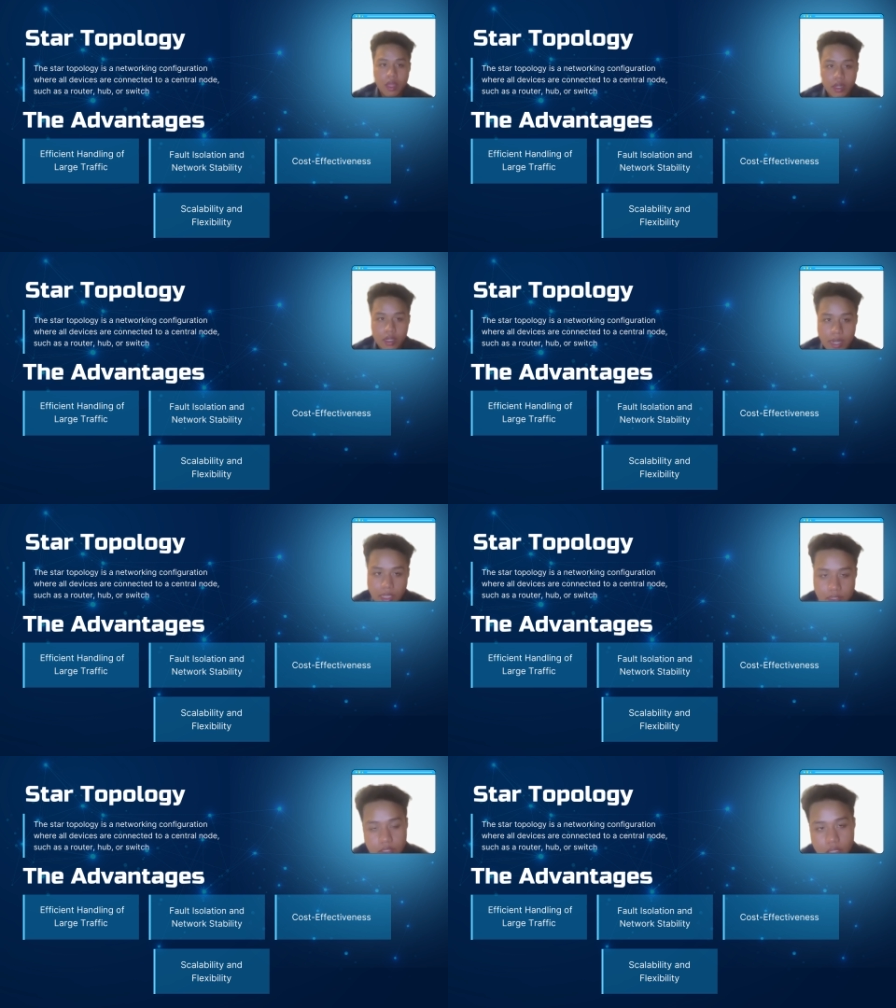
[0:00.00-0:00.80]

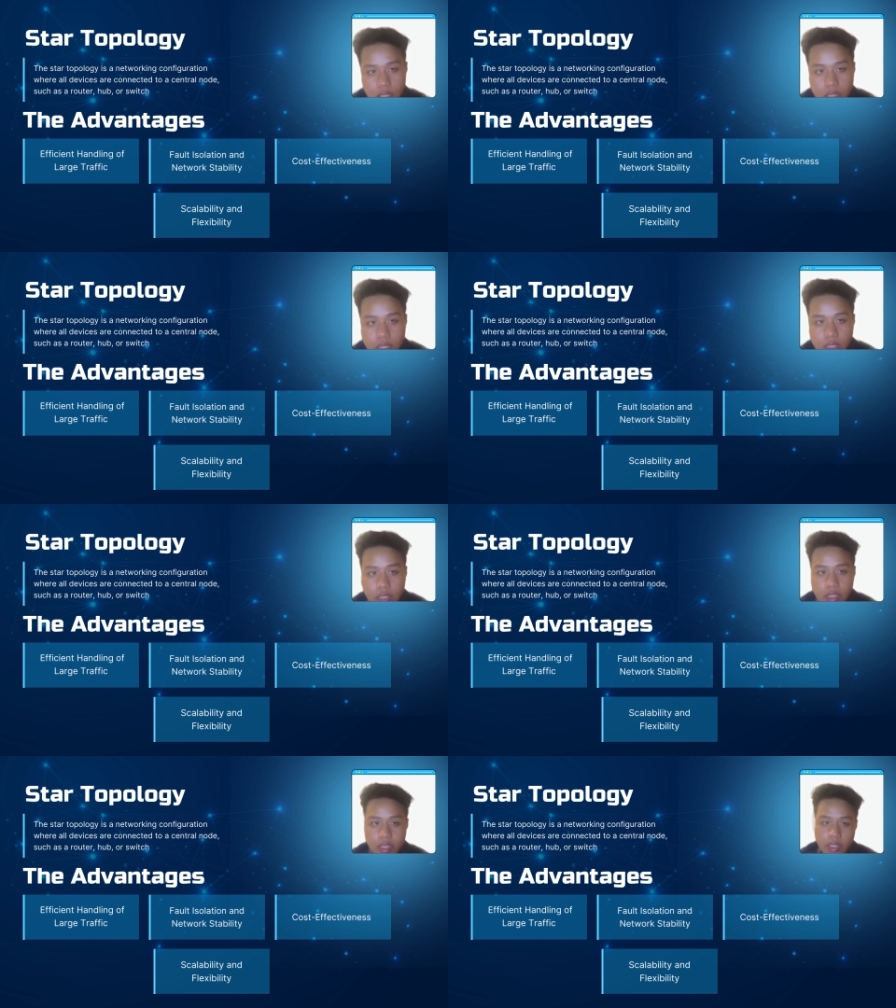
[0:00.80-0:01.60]
Next,
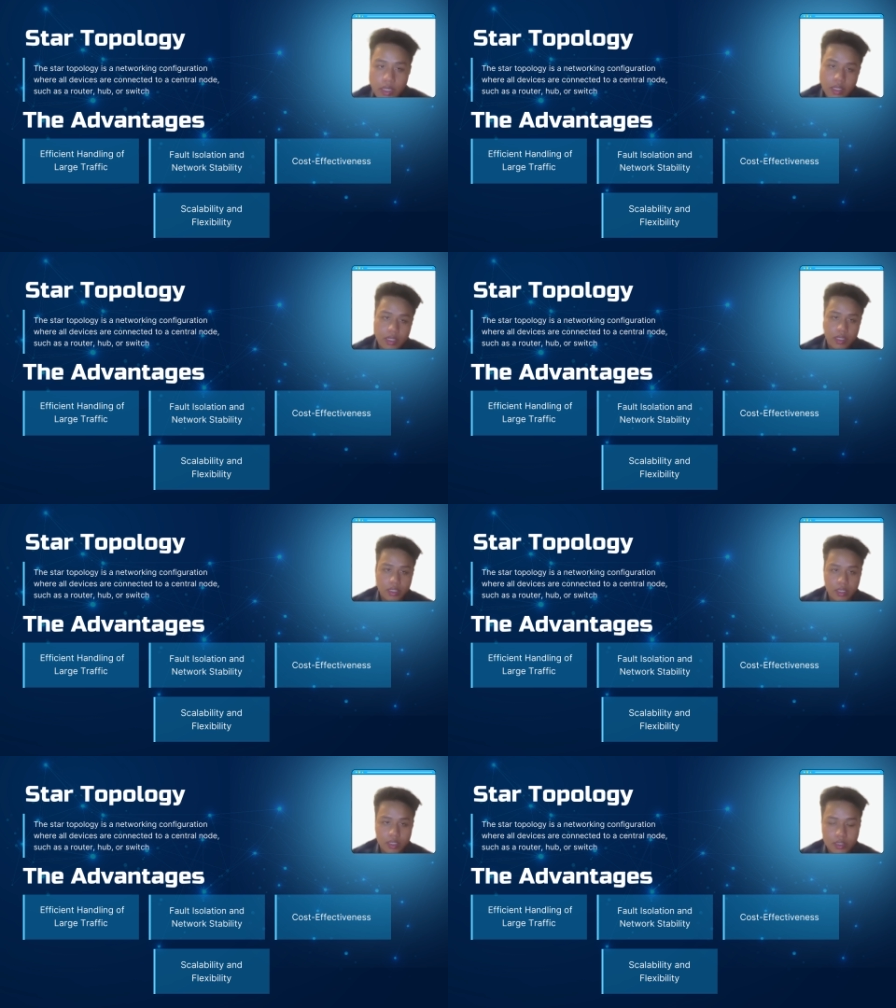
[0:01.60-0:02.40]
in
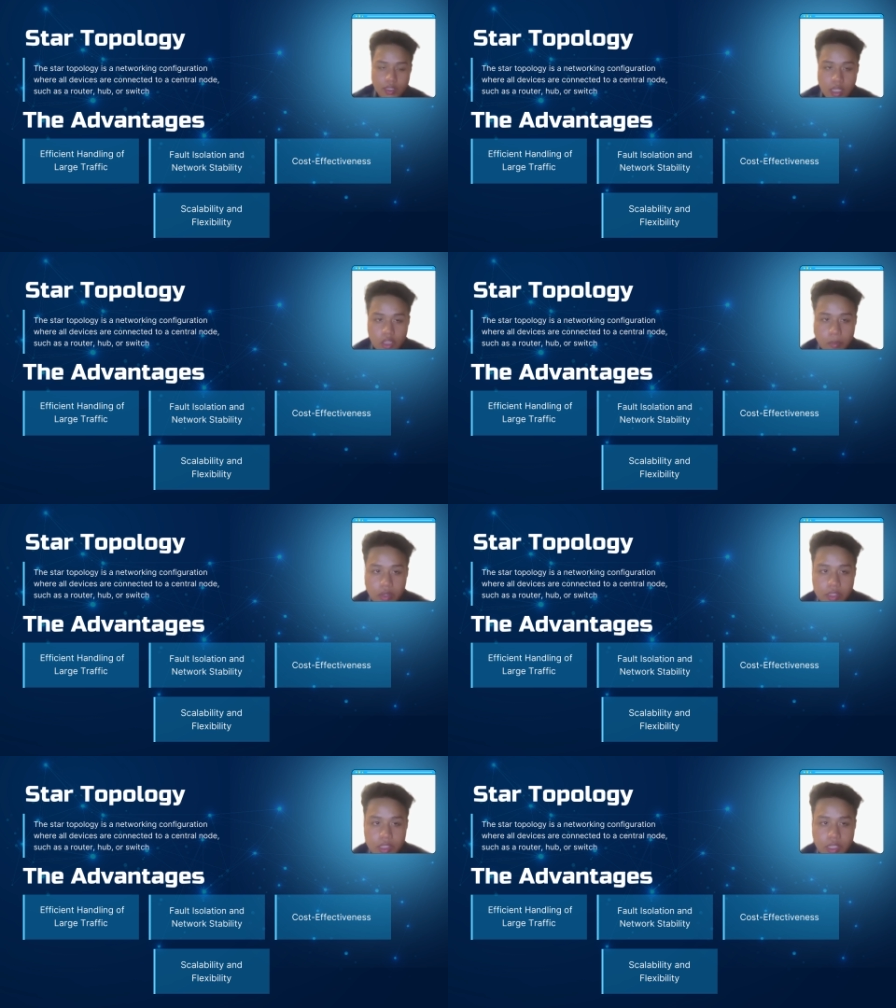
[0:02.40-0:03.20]
a star
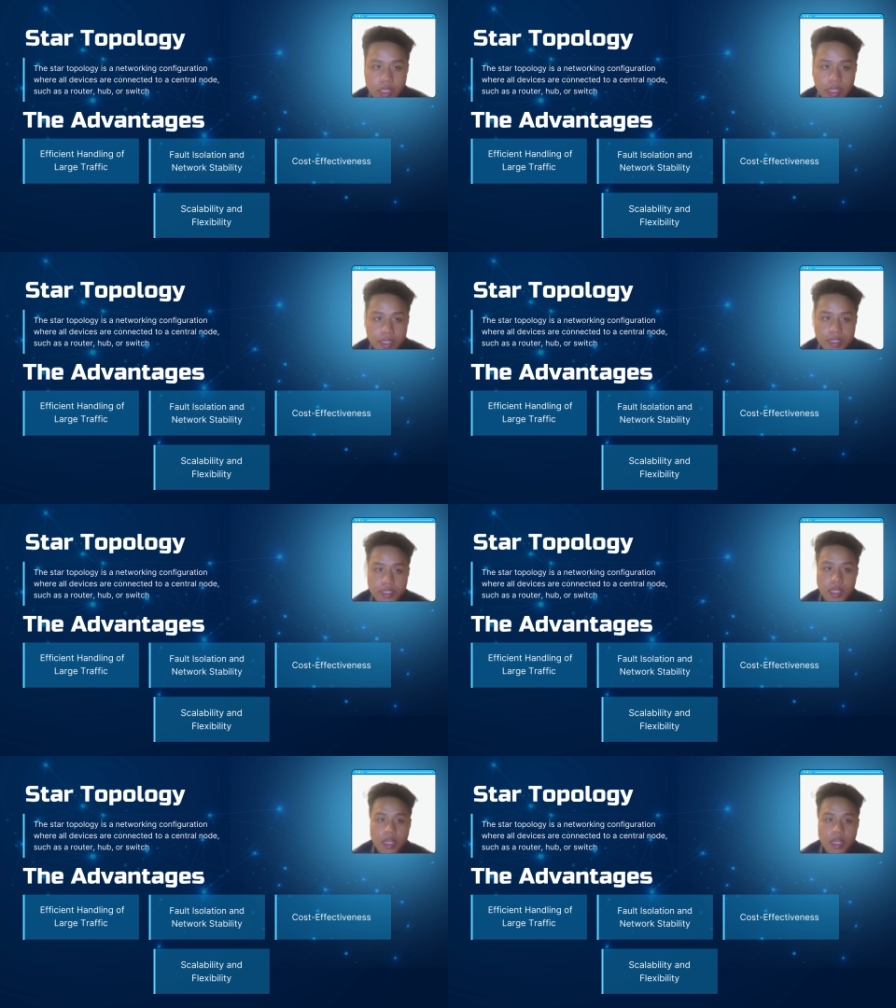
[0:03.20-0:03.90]
topology is